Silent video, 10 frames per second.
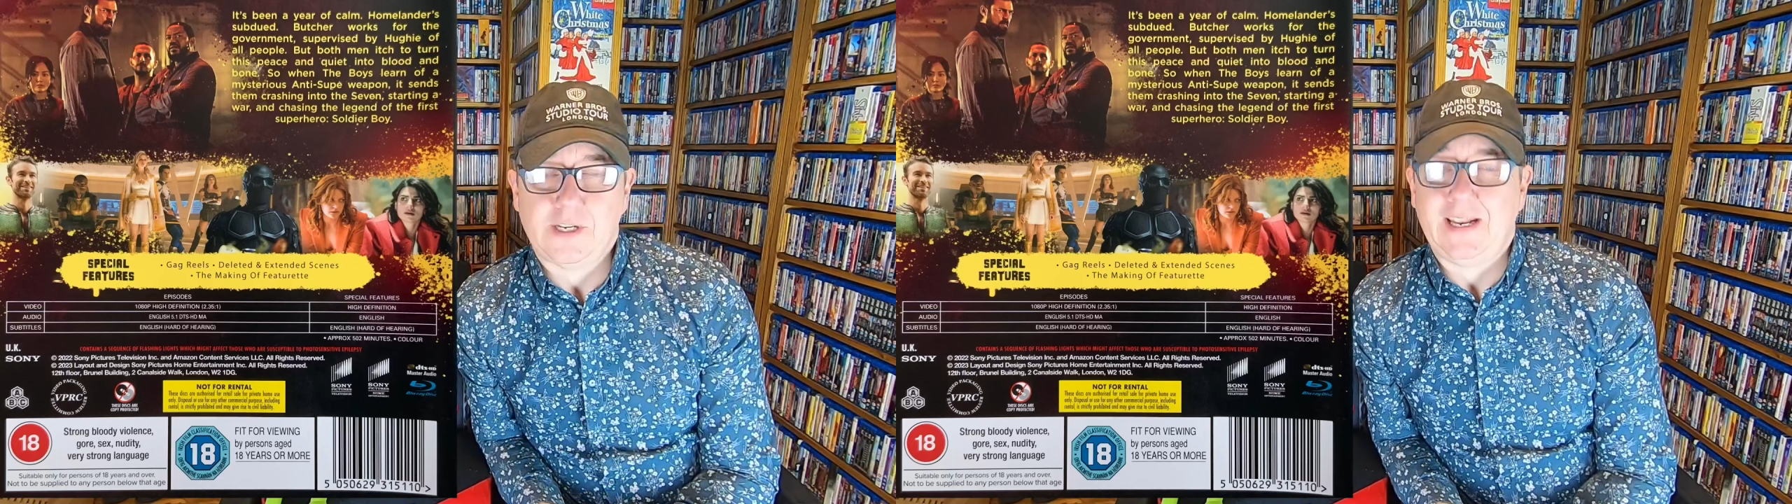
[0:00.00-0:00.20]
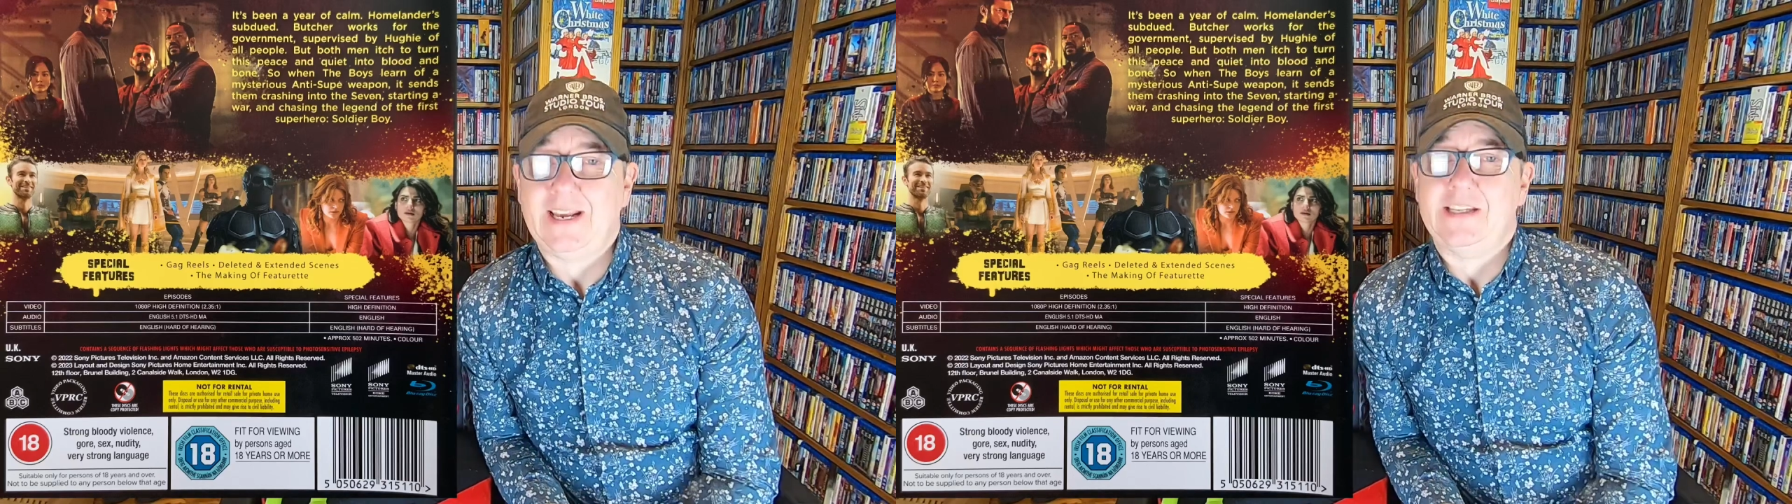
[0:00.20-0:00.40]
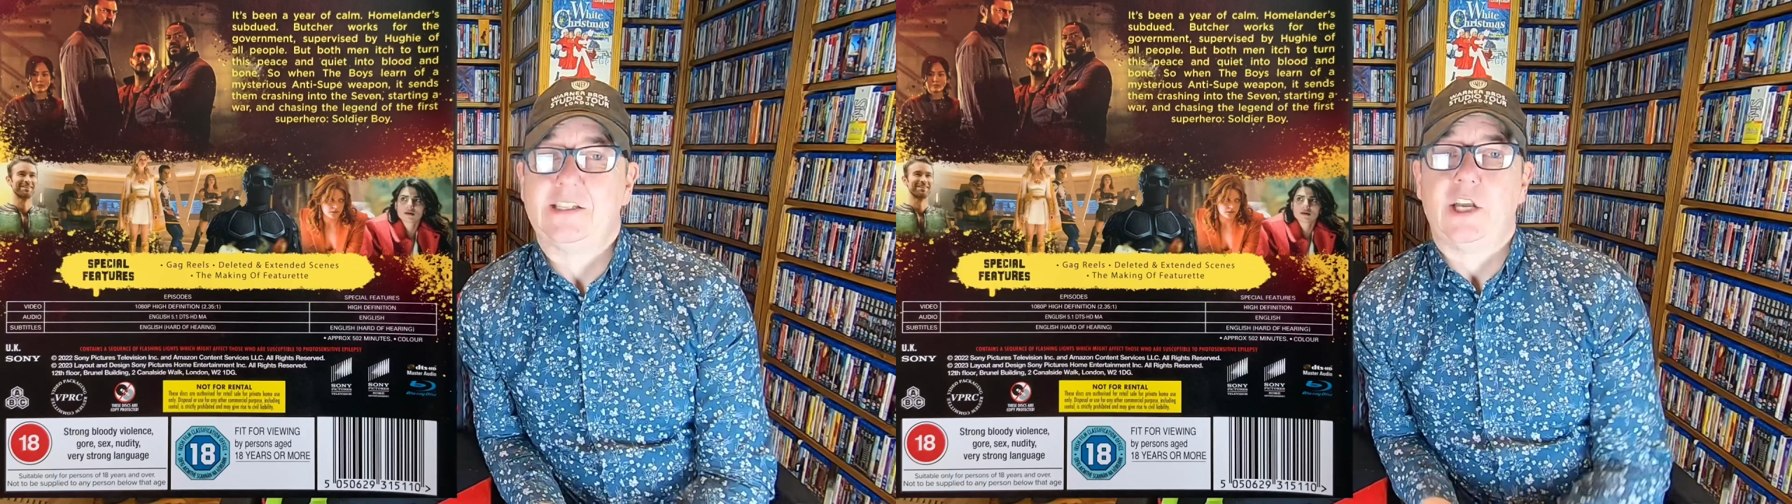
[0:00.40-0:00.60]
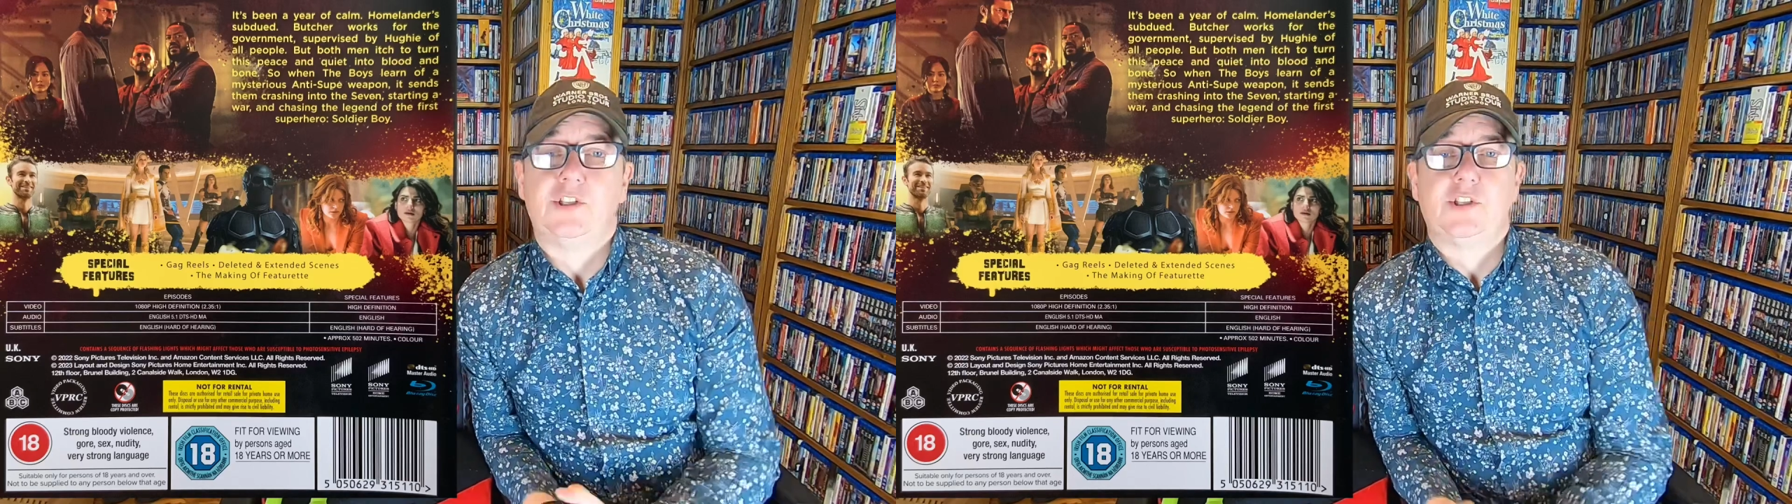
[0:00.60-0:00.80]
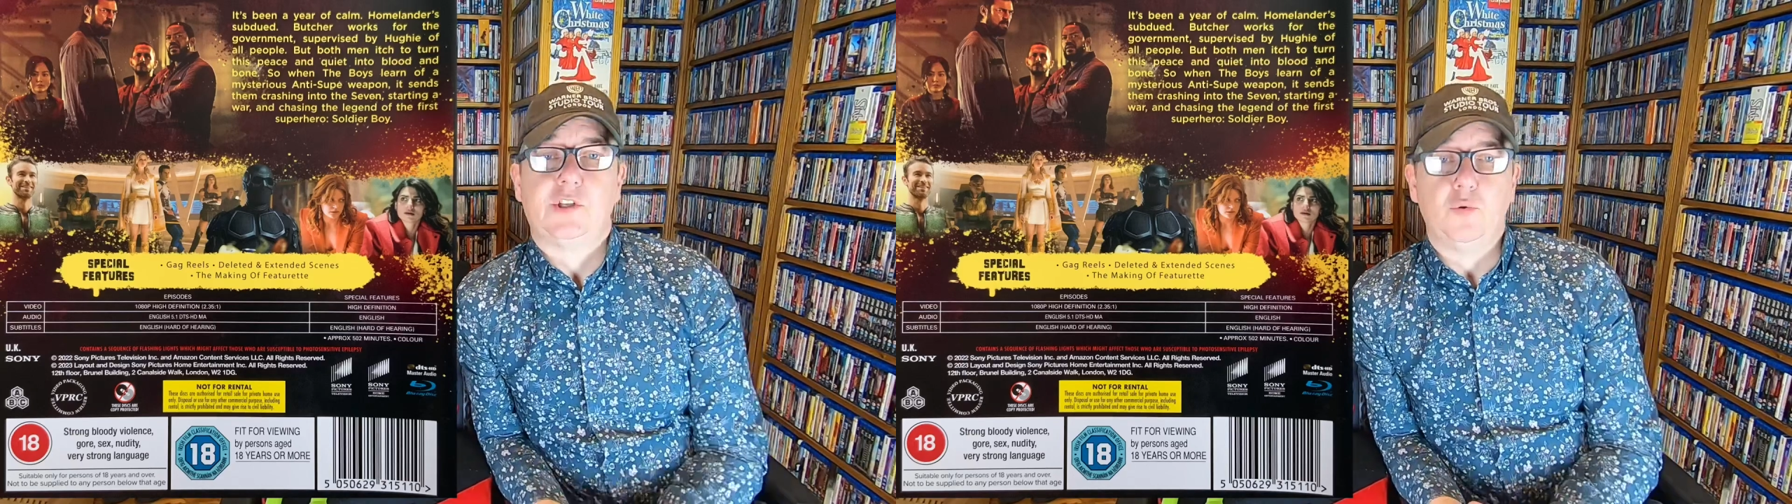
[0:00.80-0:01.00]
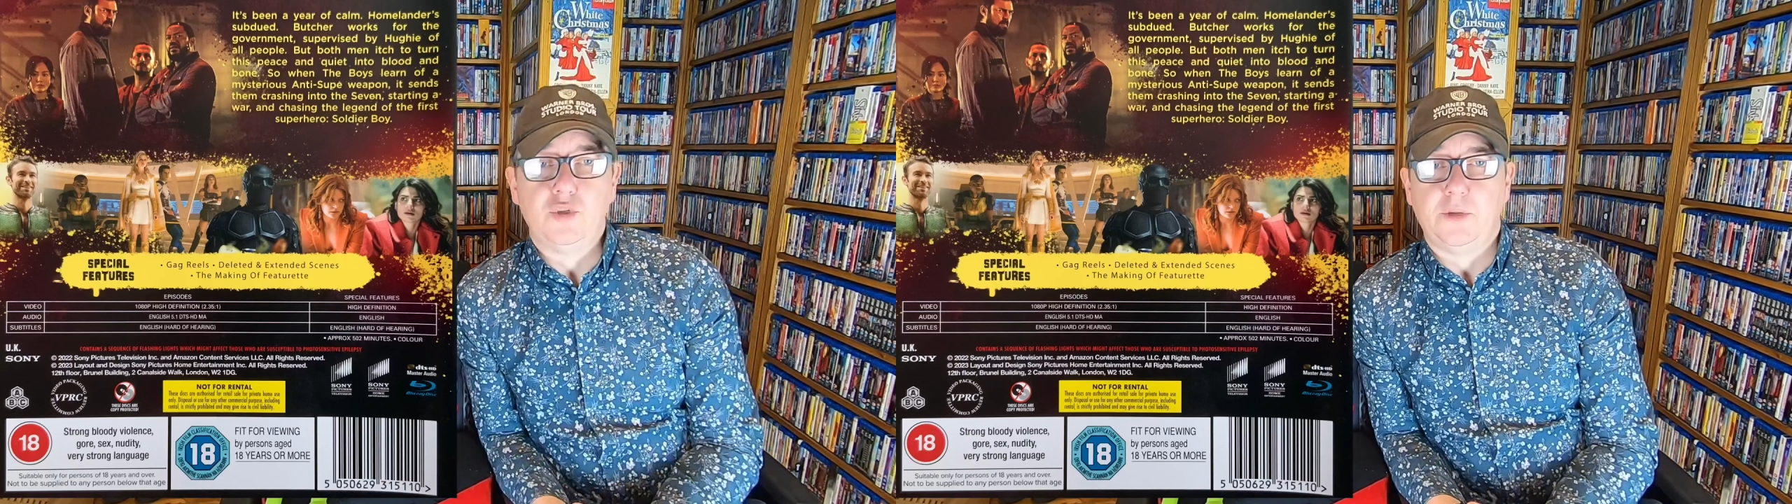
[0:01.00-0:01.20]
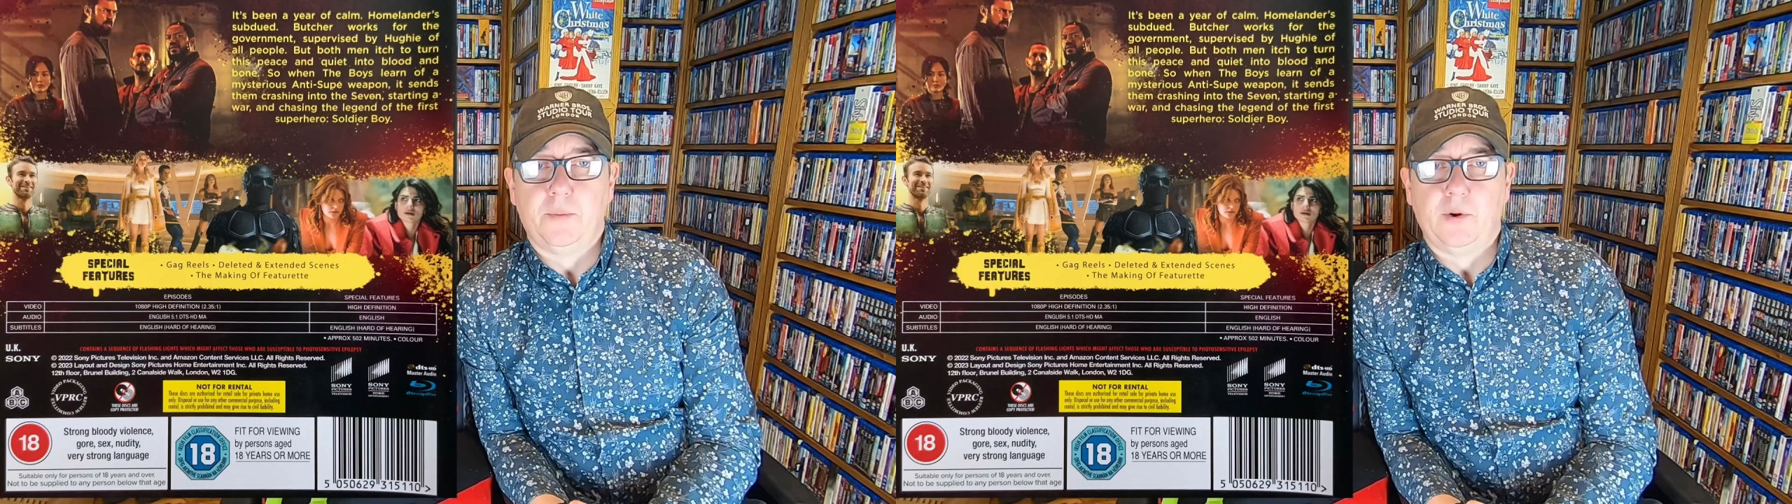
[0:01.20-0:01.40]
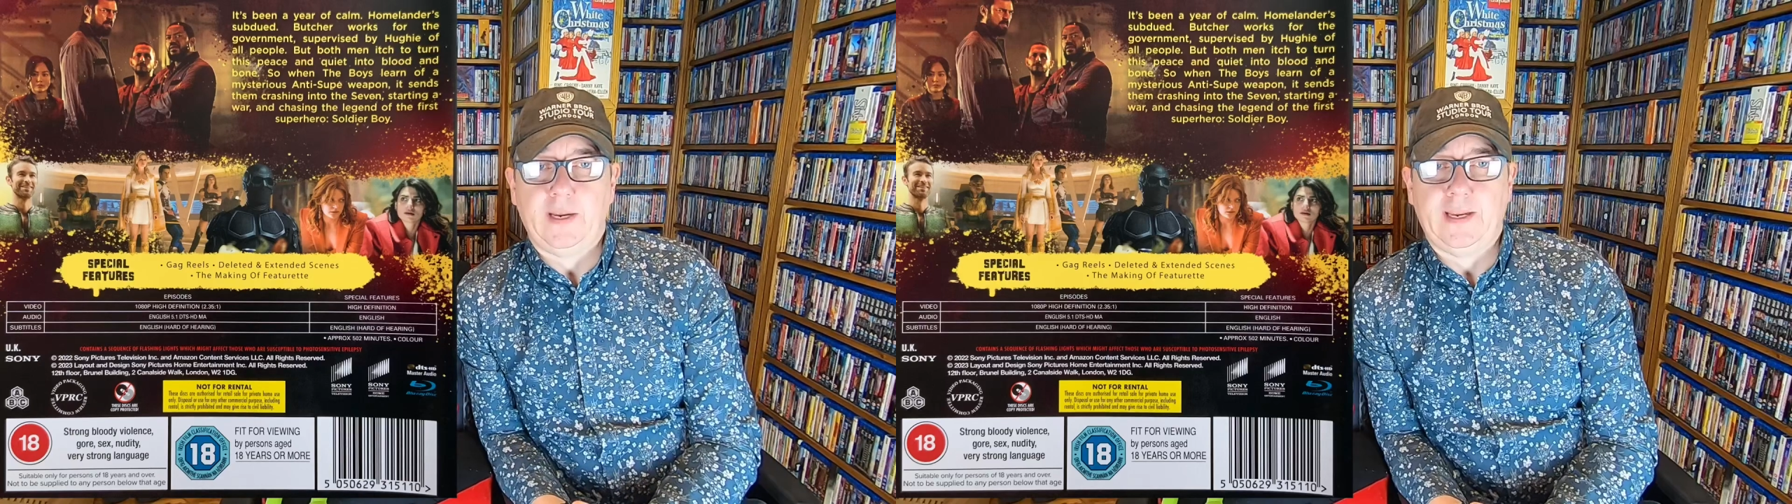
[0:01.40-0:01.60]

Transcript: and that is Soldier Boy.